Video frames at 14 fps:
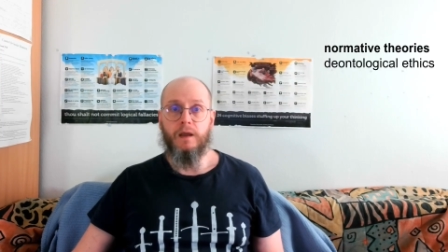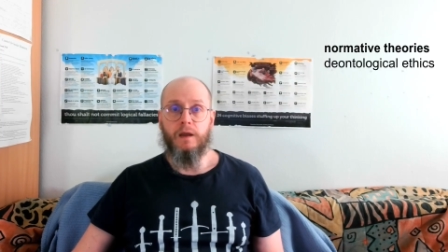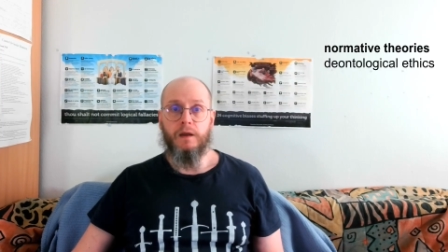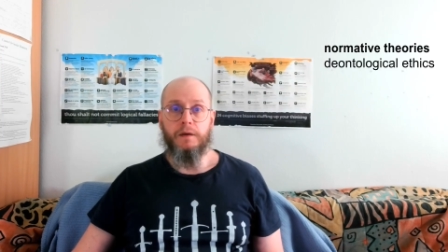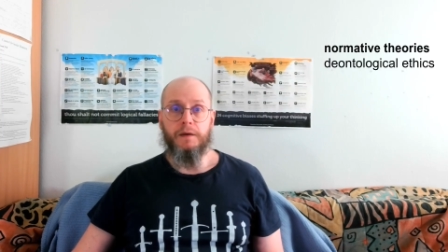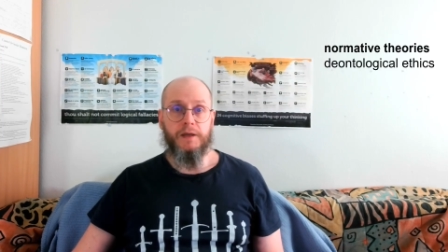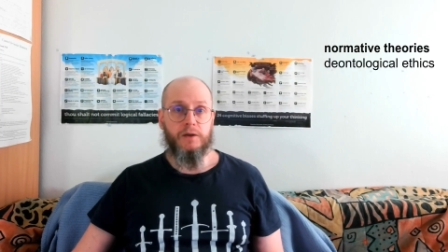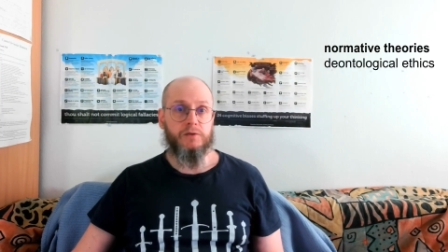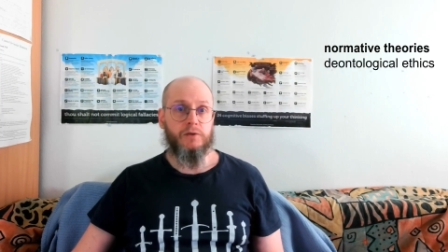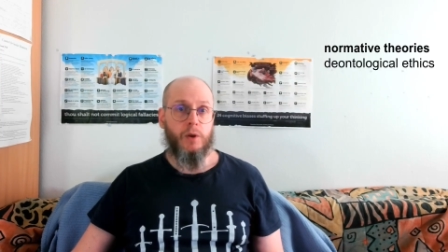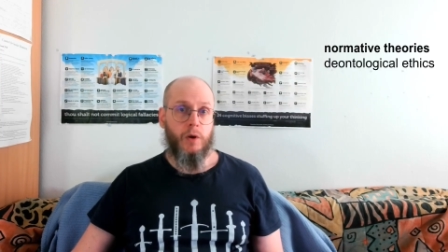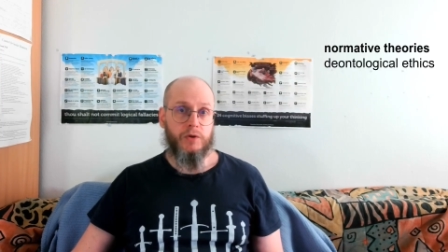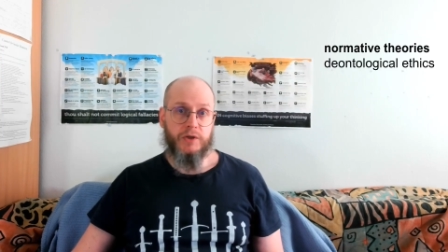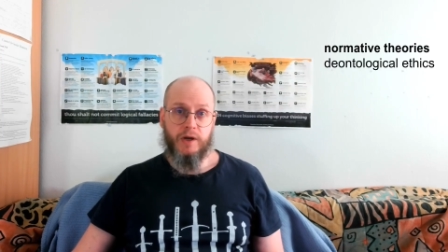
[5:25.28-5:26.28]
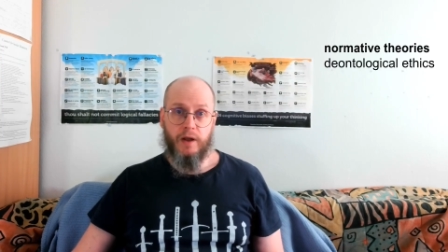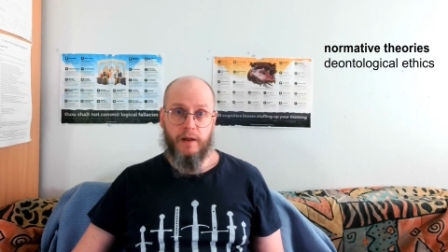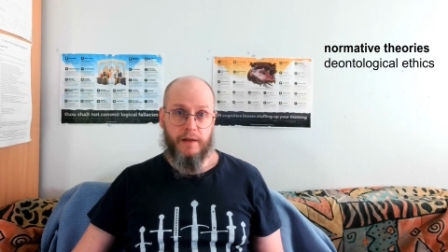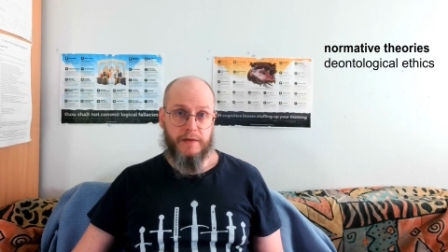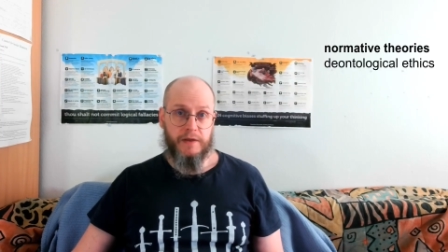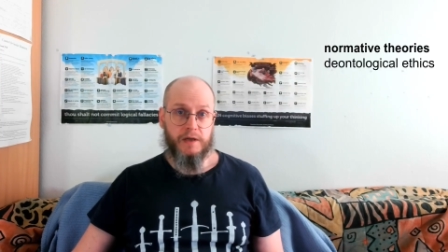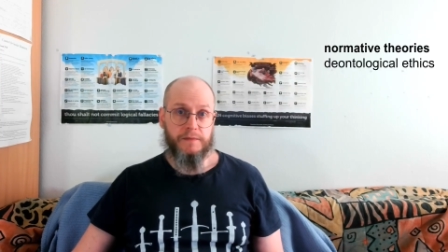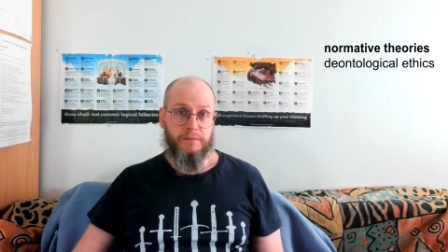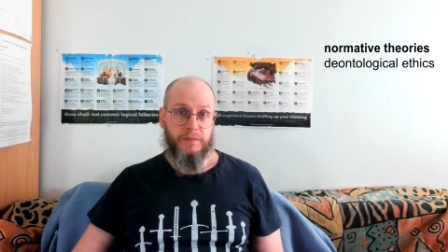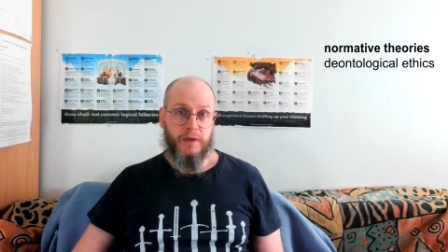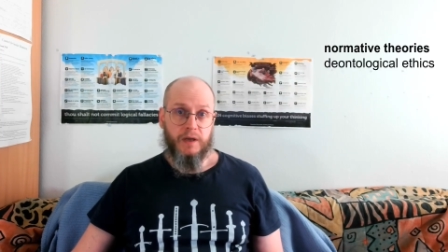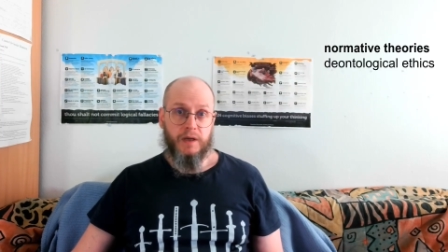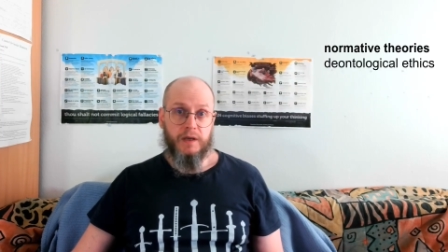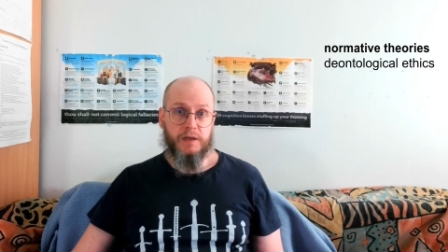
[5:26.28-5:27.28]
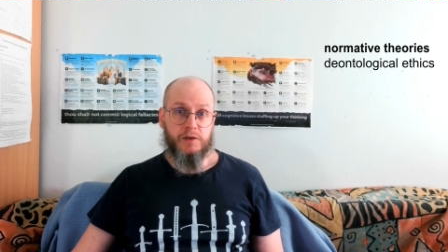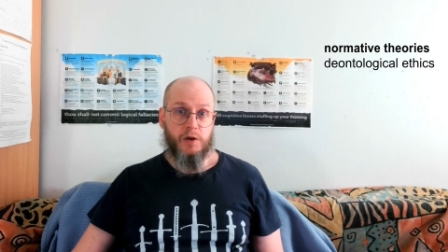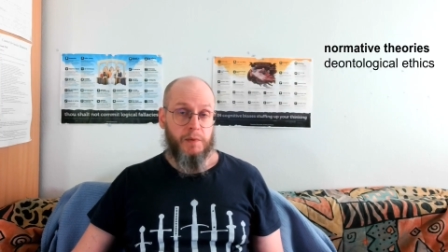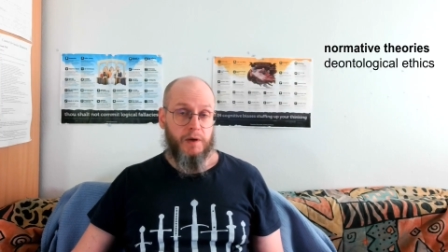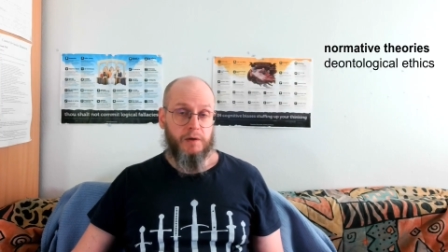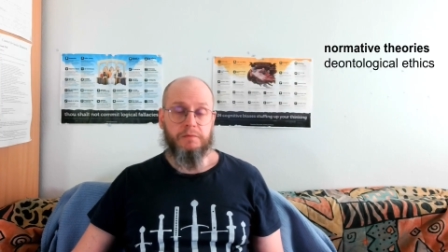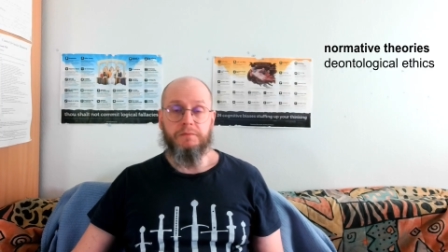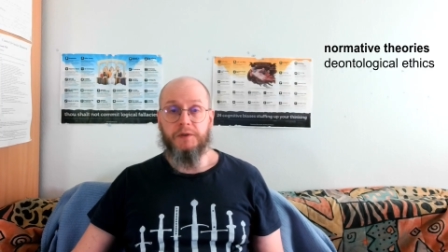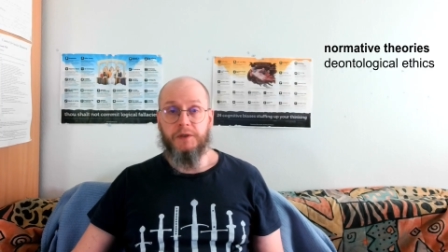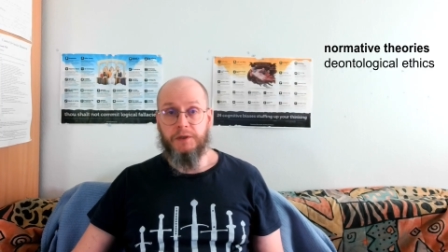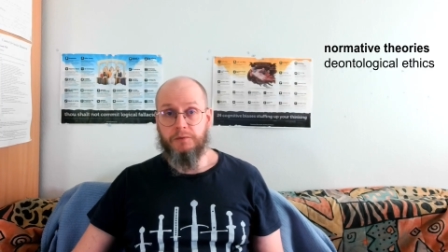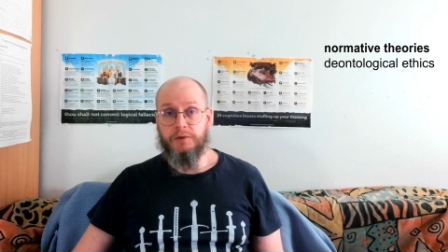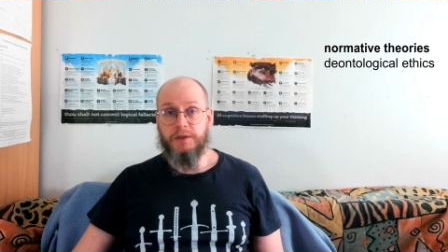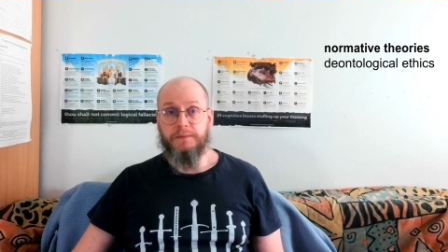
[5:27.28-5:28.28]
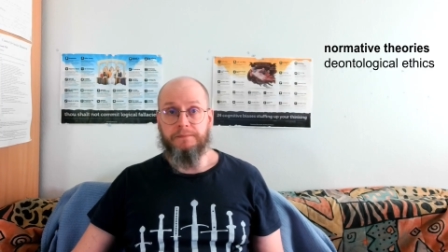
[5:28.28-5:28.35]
Deontological ethics is about duty.